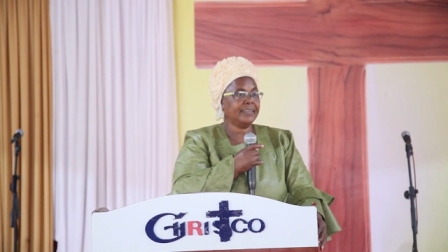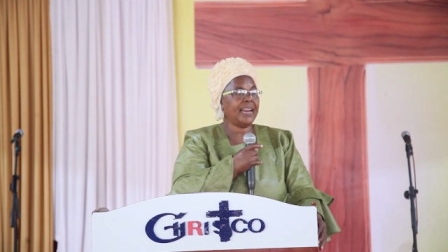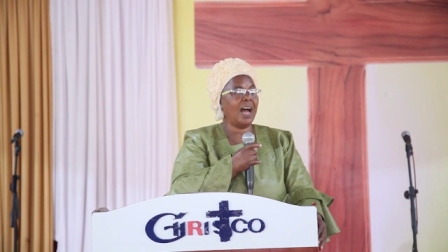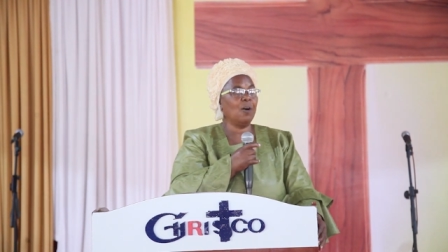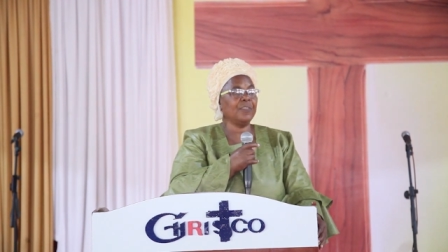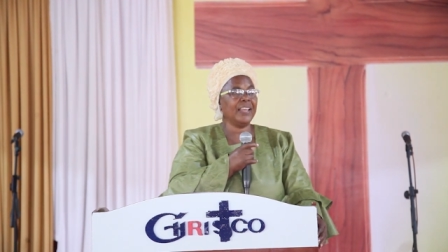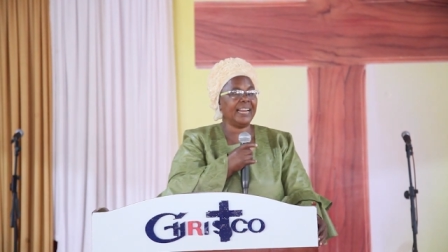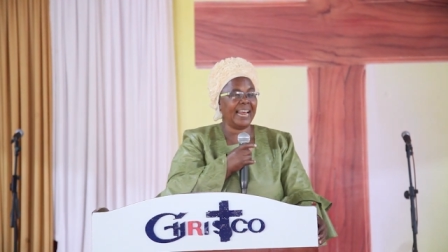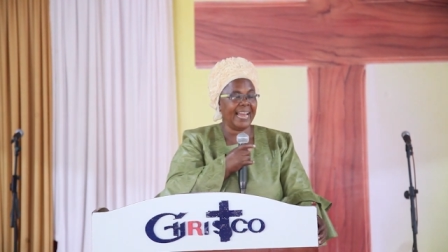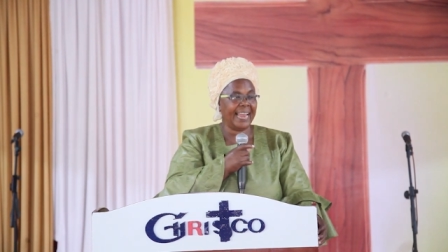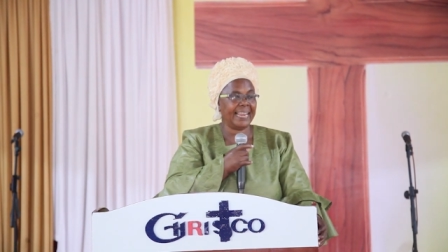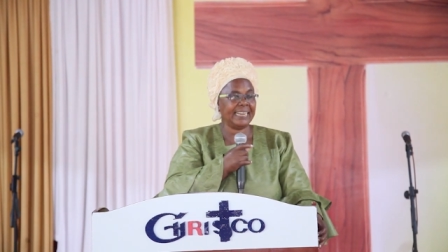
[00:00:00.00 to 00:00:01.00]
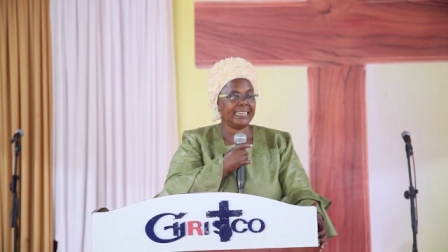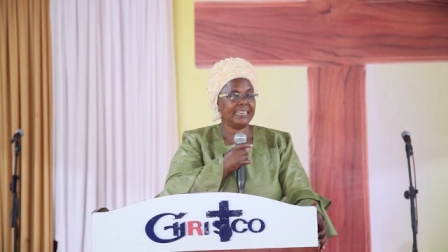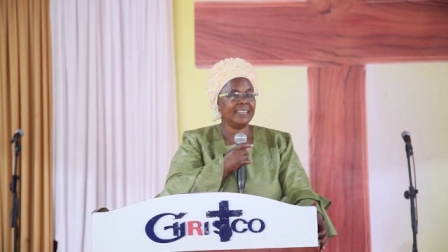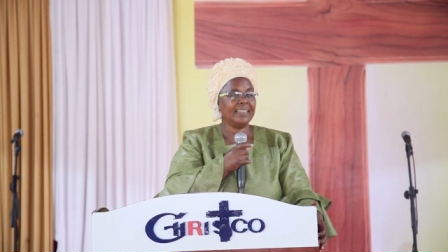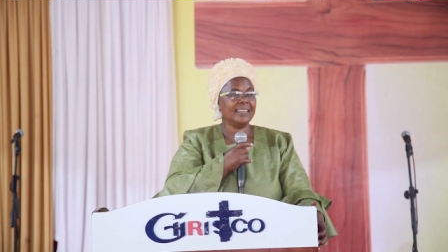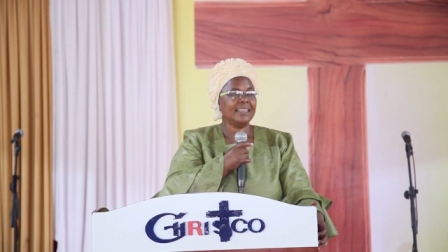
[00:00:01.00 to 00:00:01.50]
down the line,
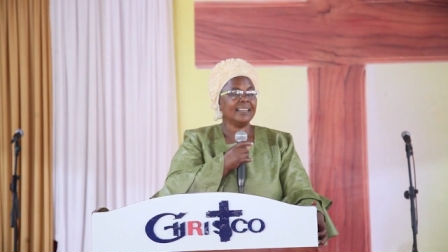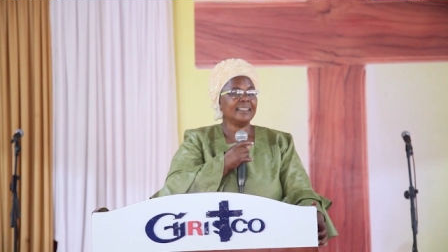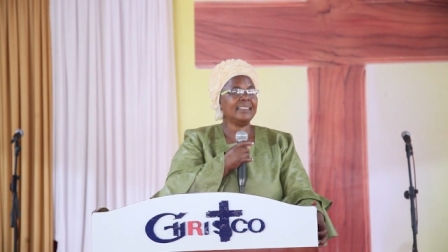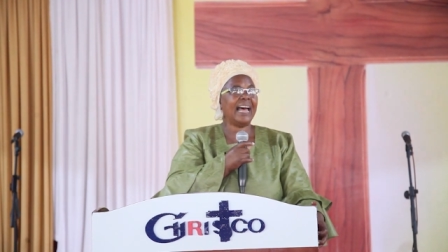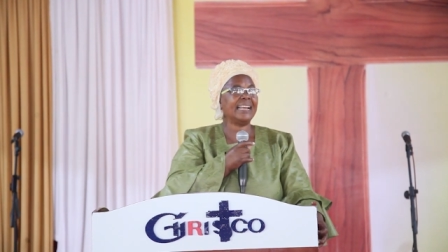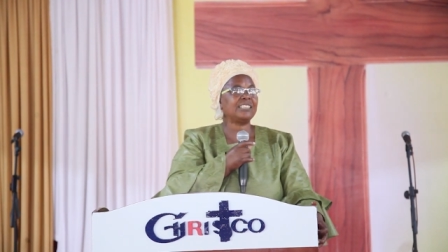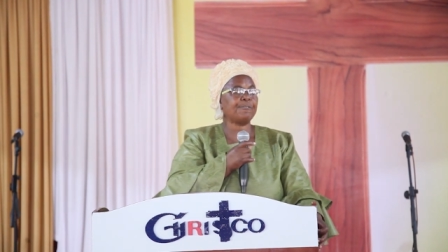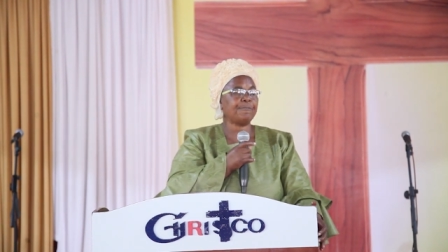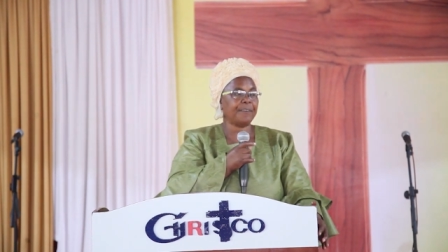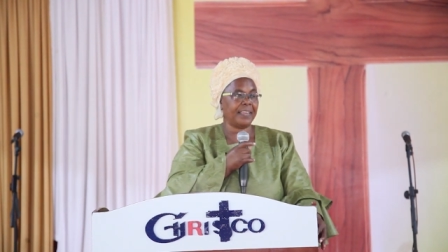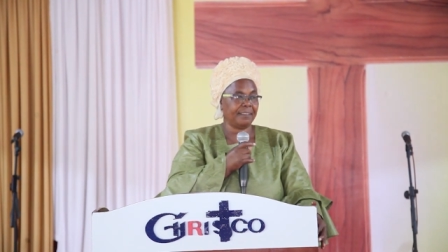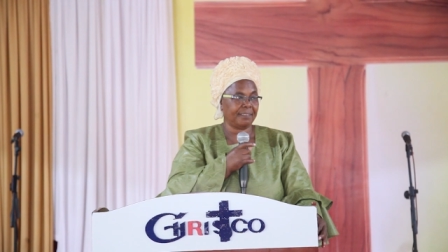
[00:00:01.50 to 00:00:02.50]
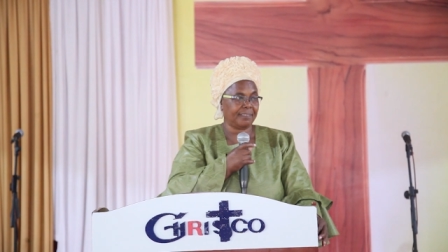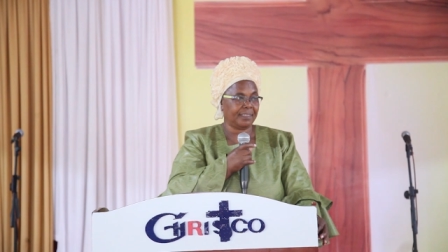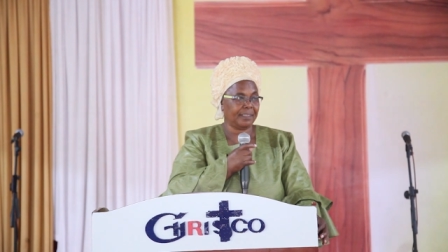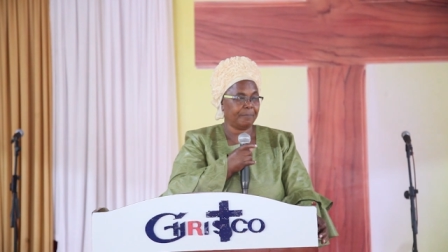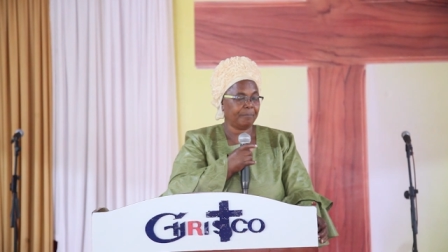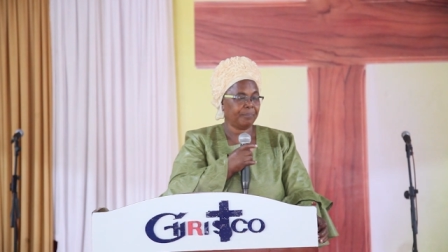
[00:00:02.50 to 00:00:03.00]
that faith